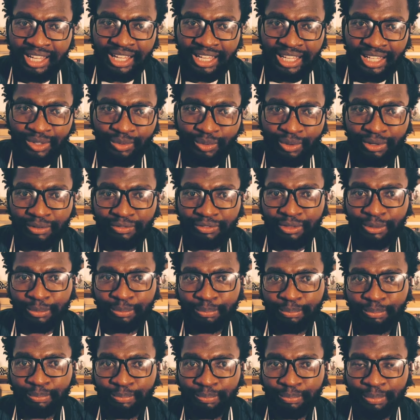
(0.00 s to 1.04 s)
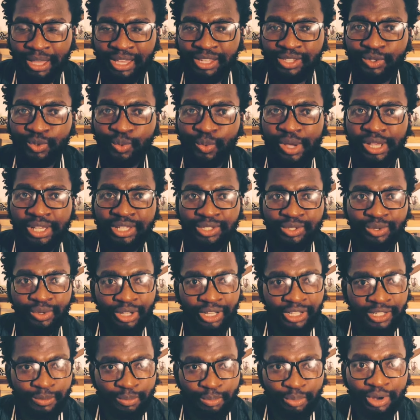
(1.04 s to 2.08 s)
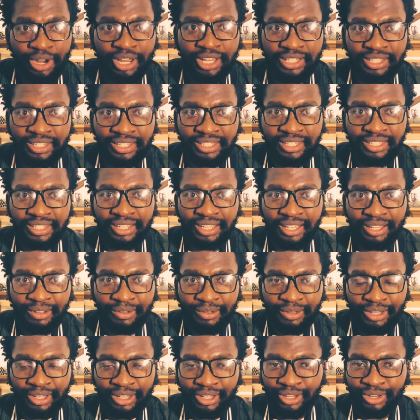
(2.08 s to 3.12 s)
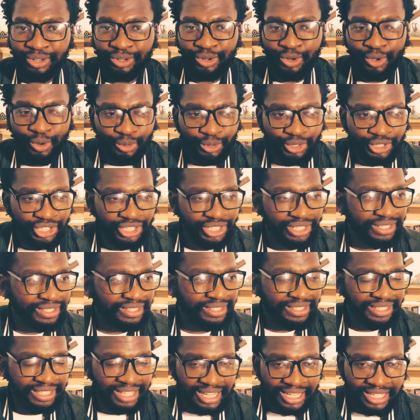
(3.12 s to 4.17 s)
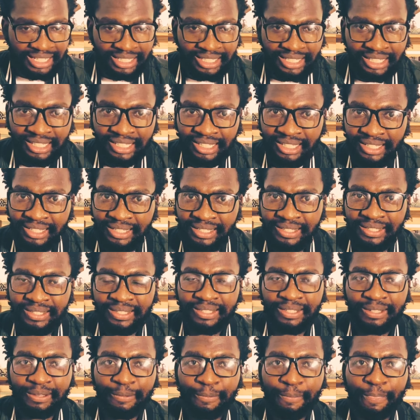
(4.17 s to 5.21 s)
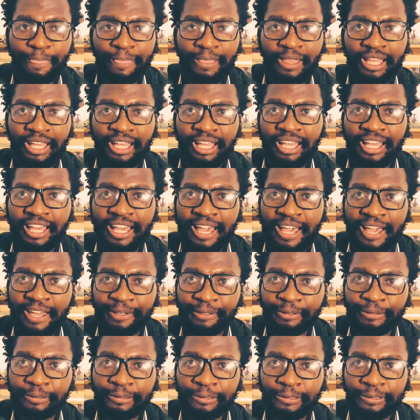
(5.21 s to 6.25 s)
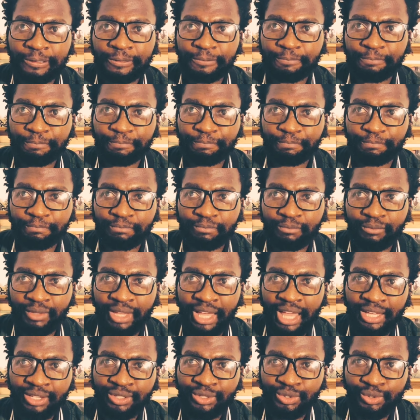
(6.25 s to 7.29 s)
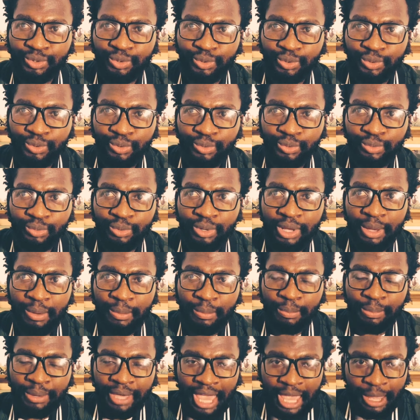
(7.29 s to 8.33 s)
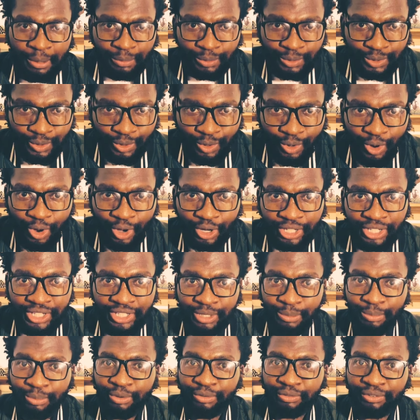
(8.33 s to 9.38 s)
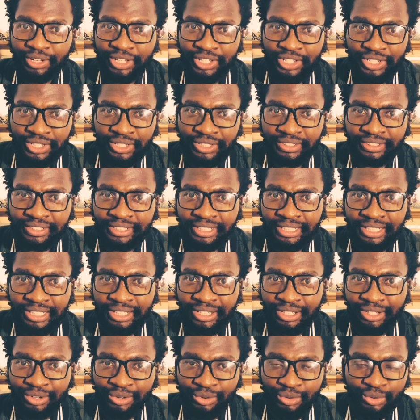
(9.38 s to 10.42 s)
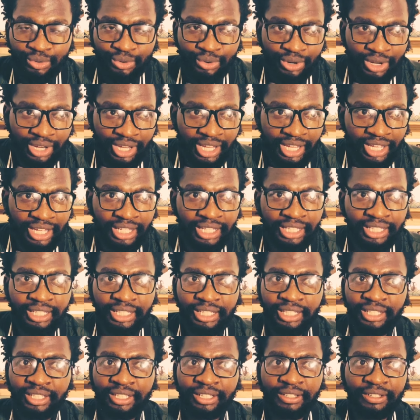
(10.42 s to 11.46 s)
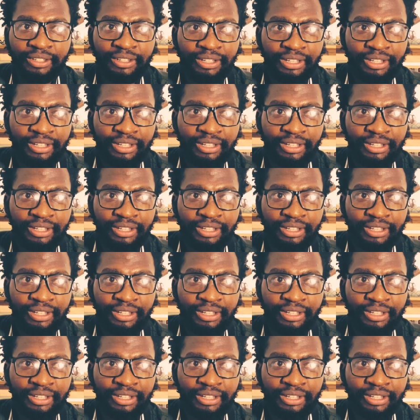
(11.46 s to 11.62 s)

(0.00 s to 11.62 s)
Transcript: And one of the best ways to express notions, ideas, and and to be able to call it a profession really